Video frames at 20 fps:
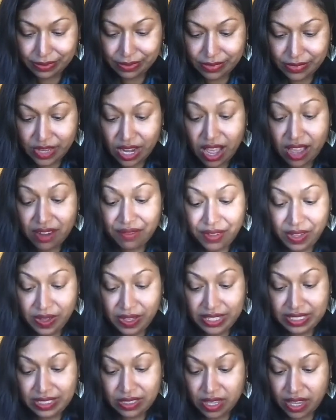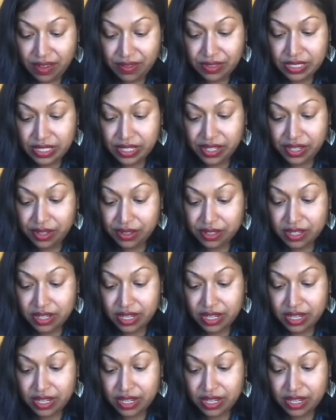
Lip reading: Not feeling safe, secure,